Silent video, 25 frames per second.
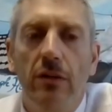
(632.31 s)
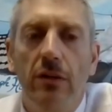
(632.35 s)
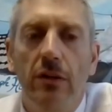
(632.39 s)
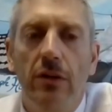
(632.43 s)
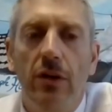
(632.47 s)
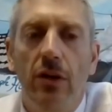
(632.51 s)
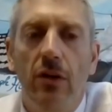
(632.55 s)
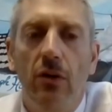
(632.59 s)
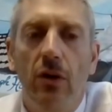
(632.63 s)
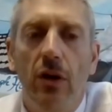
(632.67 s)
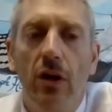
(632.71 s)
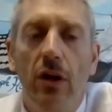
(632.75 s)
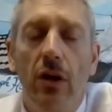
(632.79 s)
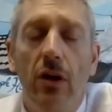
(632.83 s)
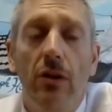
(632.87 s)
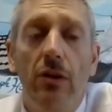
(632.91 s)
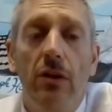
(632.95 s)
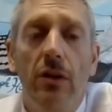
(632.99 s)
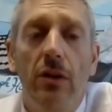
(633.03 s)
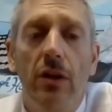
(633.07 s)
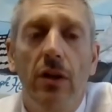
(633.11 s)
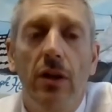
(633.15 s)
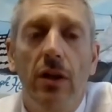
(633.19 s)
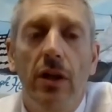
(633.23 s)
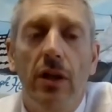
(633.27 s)
You know,
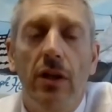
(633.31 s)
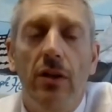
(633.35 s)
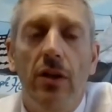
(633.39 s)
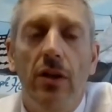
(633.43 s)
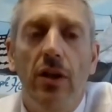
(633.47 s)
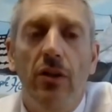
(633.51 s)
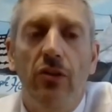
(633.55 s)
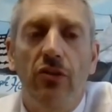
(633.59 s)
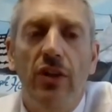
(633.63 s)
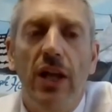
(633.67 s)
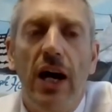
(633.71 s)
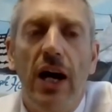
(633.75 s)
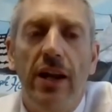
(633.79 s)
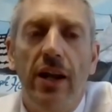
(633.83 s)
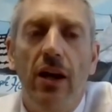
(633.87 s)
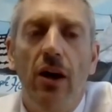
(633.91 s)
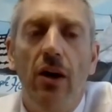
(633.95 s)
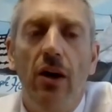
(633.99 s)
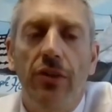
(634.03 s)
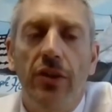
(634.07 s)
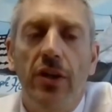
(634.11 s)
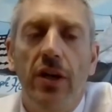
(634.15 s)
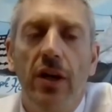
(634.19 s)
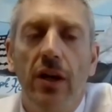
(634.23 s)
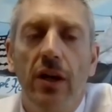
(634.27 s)
it's not
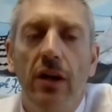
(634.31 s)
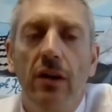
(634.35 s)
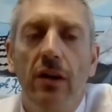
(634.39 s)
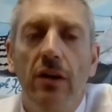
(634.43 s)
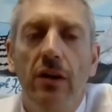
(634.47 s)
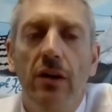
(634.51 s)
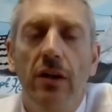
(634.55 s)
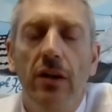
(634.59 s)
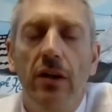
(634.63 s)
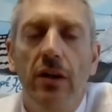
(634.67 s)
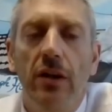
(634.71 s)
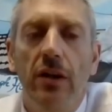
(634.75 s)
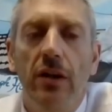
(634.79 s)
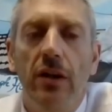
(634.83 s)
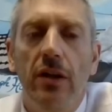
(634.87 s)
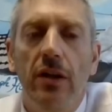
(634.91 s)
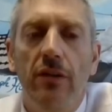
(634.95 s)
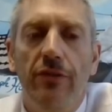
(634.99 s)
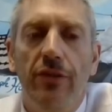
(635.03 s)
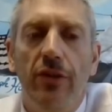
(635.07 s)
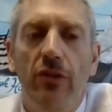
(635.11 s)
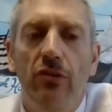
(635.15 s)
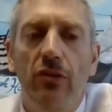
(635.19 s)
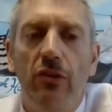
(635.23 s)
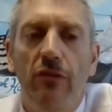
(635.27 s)
healthcare
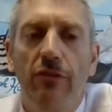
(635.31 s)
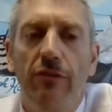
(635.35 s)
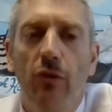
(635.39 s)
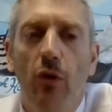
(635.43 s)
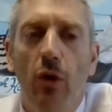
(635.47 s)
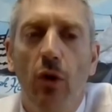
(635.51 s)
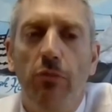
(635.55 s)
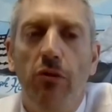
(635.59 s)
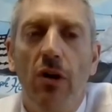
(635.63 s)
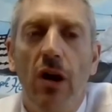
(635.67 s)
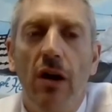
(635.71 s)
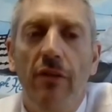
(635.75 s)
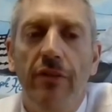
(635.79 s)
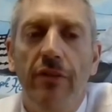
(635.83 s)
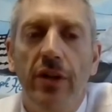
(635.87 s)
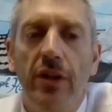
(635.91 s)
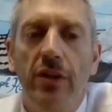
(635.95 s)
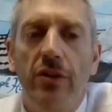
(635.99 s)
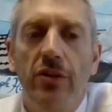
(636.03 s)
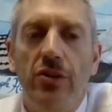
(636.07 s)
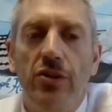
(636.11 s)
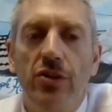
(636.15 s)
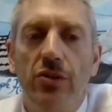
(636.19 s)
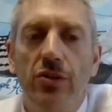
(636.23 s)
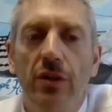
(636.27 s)
if it's a for-profit
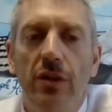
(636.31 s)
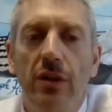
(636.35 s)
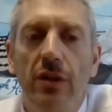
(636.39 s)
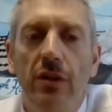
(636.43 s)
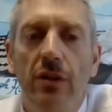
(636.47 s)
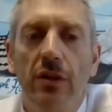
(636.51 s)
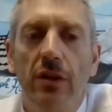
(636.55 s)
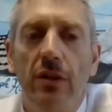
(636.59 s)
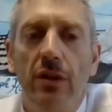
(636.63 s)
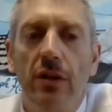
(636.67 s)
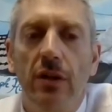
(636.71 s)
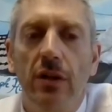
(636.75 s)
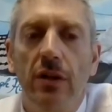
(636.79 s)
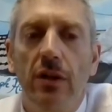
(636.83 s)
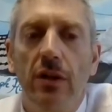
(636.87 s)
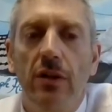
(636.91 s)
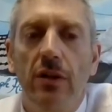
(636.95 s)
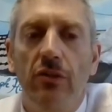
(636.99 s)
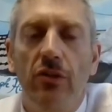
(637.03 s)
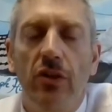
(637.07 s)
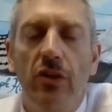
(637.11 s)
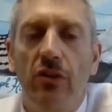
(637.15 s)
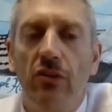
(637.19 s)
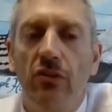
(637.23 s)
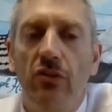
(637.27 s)
industry.
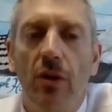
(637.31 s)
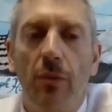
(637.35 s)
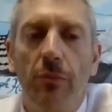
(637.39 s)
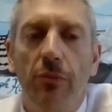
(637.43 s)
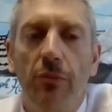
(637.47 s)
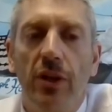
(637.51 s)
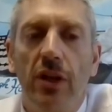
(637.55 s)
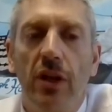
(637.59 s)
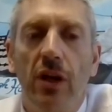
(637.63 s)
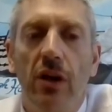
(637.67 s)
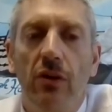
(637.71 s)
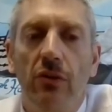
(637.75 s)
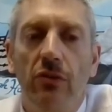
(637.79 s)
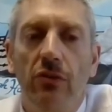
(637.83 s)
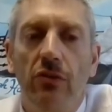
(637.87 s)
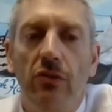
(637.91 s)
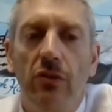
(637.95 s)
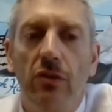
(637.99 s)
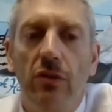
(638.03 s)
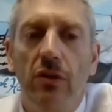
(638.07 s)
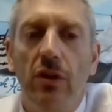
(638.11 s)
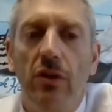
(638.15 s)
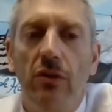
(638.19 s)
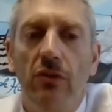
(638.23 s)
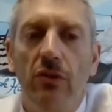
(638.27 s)
It's something
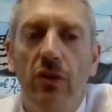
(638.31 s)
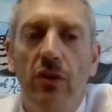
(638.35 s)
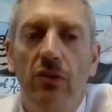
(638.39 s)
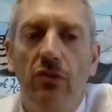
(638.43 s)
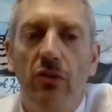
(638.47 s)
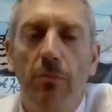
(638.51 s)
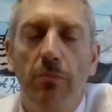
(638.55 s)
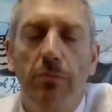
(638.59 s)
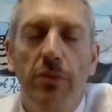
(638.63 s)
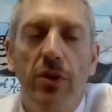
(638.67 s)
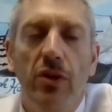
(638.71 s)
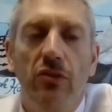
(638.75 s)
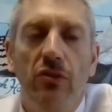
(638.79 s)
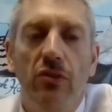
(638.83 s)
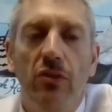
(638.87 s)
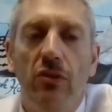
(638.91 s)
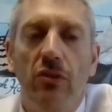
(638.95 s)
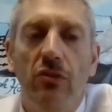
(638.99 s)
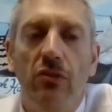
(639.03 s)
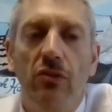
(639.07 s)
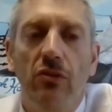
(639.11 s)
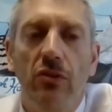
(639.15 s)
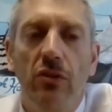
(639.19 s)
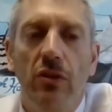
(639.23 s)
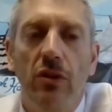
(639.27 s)
else. It's a
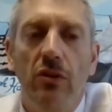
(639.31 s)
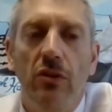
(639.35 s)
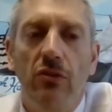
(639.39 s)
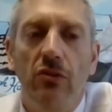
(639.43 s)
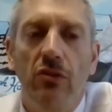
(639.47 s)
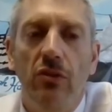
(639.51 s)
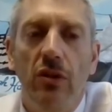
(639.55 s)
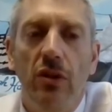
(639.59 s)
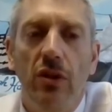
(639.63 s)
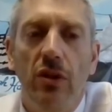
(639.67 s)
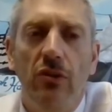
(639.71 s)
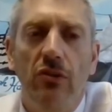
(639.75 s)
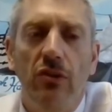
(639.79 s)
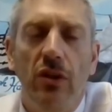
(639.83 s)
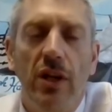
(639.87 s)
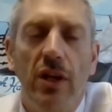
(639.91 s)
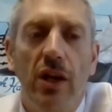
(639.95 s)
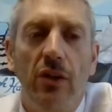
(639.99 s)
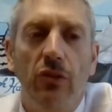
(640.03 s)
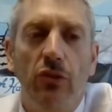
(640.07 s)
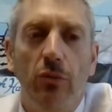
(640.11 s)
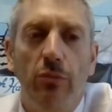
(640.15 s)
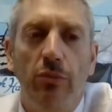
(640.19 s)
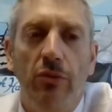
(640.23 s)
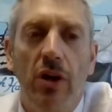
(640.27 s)
business. It's an
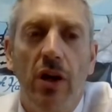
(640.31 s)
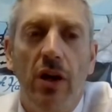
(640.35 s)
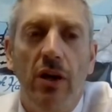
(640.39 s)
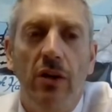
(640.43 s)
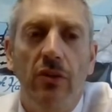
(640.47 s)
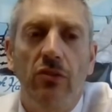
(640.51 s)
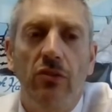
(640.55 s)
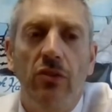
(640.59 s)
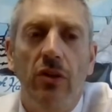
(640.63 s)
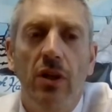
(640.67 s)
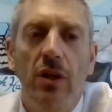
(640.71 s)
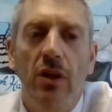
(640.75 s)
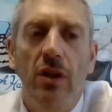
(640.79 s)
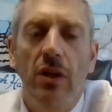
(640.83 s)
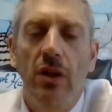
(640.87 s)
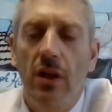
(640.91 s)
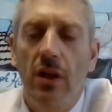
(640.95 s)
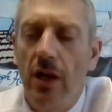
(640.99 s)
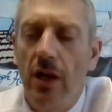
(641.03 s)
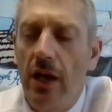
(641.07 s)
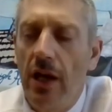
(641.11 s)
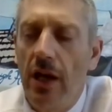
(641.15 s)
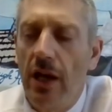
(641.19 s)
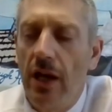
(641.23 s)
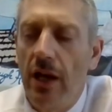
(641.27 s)
enterprise.
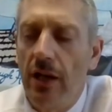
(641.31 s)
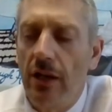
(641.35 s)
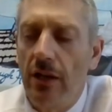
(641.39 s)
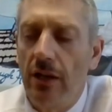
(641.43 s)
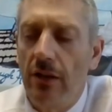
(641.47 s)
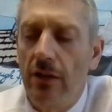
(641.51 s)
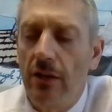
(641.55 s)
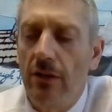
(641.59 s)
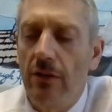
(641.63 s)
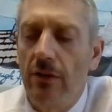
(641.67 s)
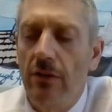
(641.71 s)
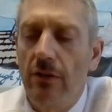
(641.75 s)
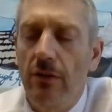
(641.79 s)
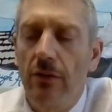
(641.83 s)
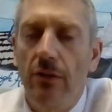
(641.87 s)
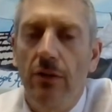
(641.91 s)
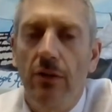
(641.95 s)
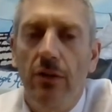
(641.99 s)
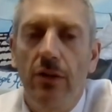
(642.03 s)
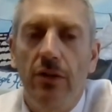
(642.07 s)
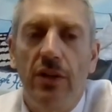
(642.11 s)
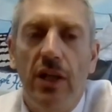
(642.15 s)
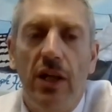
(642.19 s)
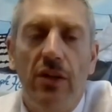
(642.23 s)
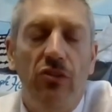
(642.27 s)
And
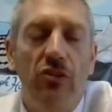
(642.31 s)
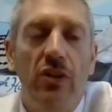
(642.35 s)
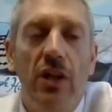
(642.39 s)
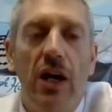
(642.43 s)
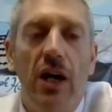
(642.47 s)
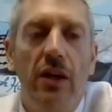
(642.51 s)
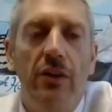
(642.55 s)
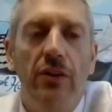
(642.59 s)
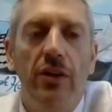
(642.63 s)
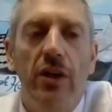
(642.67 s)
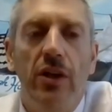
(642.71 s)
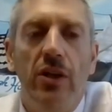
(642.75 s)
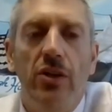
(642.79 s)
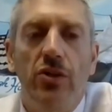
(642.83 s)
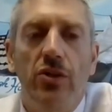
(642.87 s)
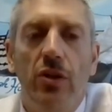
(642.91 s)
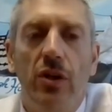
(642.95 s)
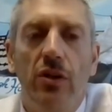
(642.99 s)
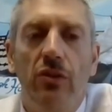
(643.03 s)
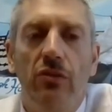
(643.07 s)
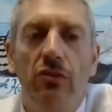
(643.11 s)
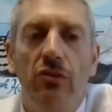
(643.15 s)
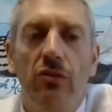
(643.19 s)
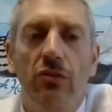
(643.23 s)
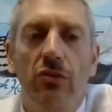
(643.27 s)
that's not in the
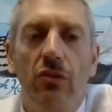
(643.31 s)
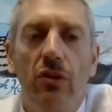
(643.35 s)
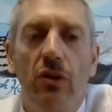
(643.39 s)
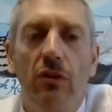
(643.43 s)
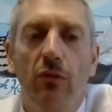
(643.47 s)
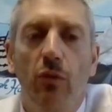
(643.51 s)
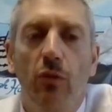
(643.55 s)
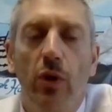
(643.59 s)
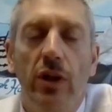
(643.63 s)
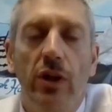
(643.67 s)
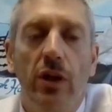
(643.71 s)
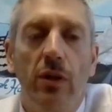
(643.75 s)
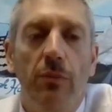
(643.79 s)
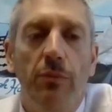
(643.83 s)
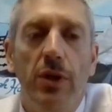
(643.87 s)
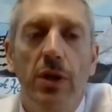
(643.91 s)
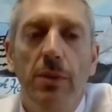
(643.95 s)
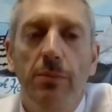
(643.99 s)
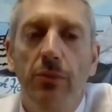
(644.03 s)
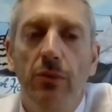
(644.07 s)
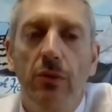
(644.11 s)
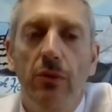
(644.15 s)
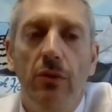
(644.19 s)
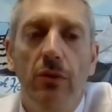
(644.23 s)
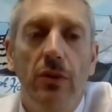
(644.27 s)
interests of working
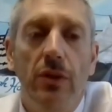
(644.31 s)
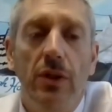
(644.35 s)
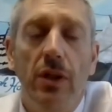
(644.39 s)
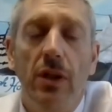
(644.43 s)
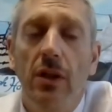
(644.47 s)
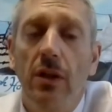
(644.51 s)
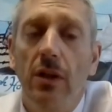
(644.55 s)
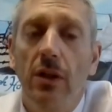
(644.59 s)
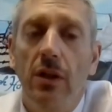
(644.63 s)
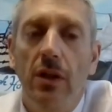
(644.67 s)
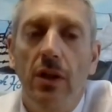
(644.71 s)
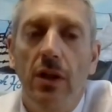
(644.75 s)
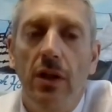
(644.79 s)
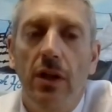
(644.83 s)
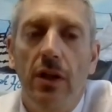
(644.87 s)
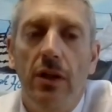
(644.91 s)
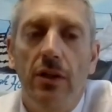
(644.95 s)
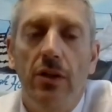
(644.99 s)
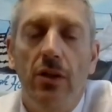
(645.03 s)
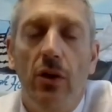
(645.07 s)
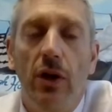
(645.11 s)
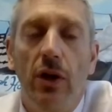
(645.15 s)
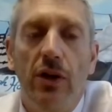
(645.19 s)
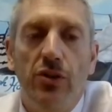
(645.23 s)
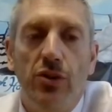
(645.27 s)
people. And, you
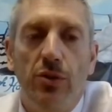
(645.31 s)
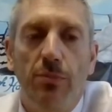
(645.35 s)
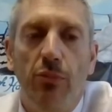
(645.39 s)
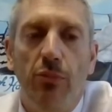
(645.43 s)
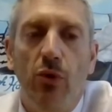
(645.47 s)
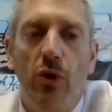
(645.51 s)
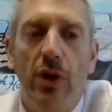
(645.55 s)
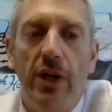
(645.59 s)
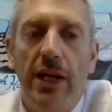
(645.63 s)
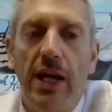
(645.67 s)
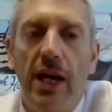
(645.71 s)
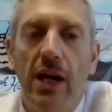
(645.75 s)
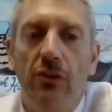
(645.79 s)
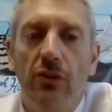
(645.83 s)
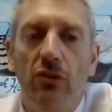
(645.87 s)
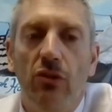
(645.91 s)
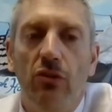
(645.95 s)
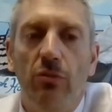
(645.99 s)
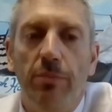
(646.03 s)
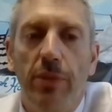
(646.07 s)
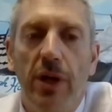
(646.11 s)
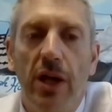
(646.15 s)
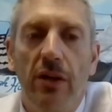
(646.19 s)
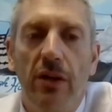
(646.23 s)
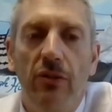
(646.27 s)
know, as you're pointing out,
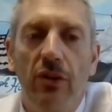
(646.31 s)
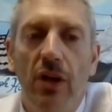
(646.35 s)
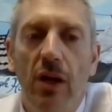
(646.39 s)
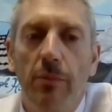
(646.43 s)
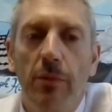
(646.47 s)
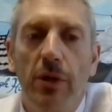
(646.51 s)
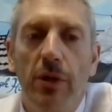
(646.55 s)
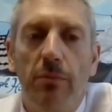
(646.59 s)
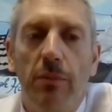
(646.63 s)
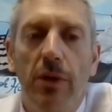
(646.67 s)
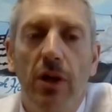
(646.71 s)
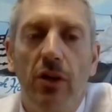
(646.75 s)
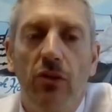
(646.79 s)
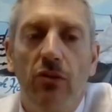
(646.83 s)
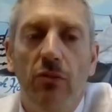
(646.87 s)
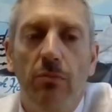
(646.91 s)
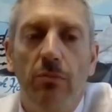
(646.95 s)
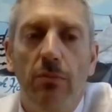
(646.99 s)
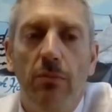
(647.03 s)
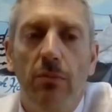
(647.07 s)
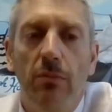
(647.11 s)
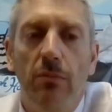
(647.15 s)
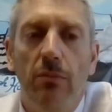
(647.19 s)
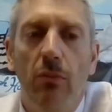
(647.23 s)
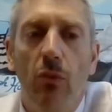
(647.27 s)
this pandemic makes it
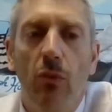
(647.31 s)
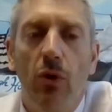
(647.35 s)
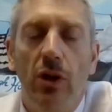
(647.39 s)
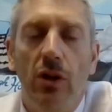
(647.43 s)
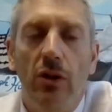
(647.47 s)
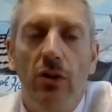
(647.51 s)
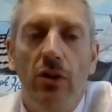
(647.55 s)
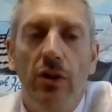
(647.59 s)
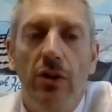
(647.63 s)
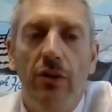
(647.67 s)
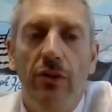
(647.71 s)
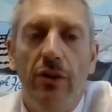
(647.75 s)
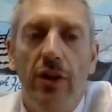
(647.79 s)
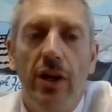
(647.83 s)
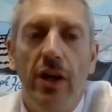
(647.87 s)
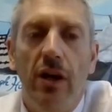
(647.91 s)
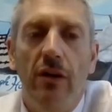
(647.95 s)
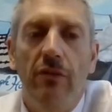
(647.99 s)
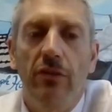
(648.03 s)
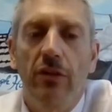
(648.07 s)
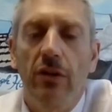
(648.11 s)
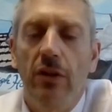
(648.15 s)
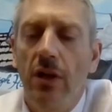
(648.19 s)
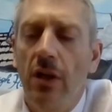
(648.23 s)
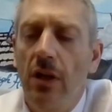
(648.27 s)
more clear than
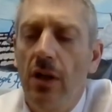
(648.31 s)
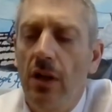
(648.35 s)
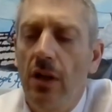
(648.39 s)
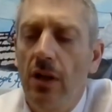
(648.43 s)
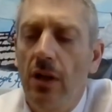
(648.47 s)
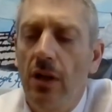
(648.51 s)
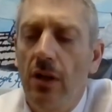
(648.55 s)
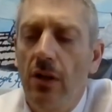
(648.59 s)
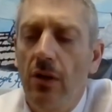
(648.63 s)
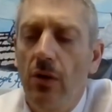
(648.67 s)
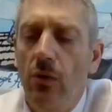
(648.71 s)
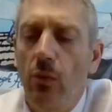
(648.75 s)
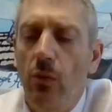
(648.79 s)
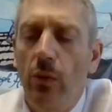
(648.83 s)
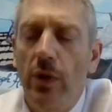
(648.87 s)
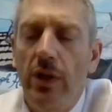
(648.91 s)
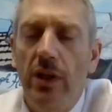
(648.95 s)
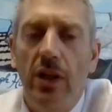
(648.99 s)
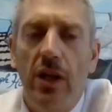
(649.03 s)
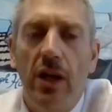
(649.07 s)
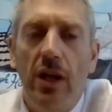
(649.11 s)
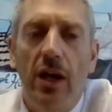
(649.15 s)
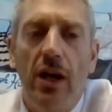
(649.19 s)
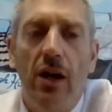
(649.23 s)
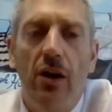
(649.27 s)
ever. We
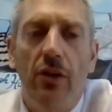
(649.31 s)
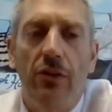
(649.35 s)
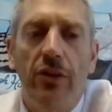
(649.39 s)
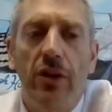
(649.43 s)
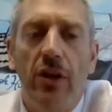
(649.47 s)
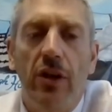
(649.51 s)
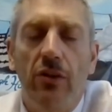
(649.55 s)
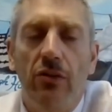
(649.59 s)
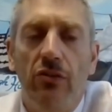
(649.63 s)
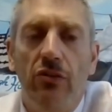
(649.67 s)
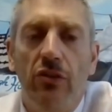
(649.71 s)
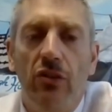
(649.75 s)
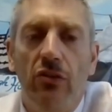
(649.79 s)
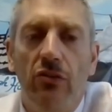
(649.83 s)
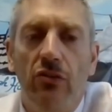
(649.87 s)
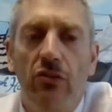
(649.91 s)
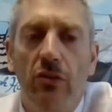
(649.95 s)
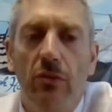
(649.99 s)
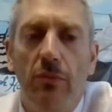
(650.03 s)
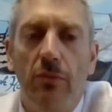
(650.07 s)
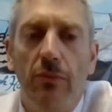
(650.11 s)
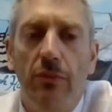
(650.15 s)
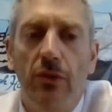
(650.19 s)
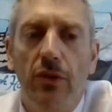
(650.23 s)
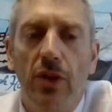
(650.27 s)
need a healthcare
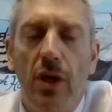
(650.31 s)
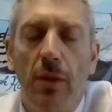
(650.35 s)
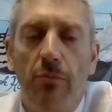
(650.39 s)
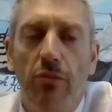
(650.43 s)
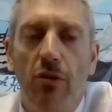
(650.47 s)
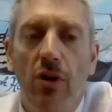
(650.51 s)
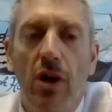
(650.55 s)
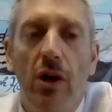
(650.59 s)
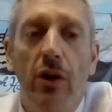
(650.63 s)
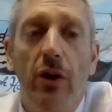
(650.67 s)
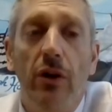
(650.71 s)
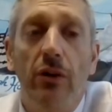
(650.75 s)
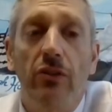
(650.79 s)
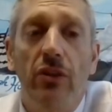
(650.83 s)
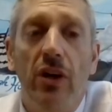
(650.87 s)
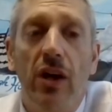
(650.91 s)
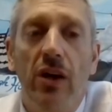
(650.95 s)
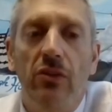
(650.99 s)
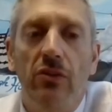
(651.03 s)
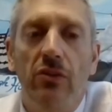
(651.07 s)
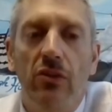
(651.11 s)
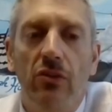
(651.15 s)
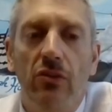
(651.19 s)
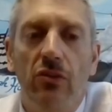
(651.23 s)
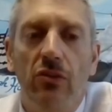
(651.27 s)
system that
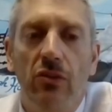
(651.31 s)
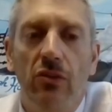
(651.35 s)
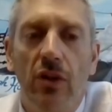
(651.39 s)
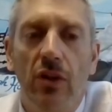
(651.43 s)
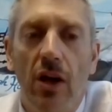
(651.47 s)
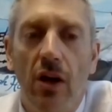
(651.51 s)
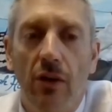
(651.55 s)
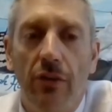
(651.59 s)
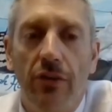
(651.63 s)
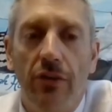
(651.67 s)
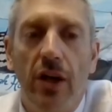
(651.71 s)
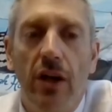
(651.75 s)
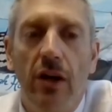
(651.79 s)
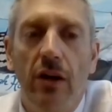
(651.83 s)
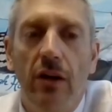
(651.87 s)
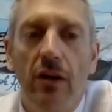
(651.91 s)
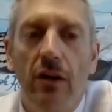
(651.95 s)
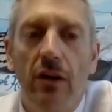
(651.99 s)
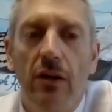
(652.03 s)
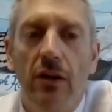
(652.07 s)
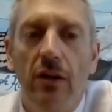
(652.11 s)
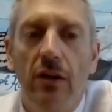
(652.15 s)
prioritizes healthcare.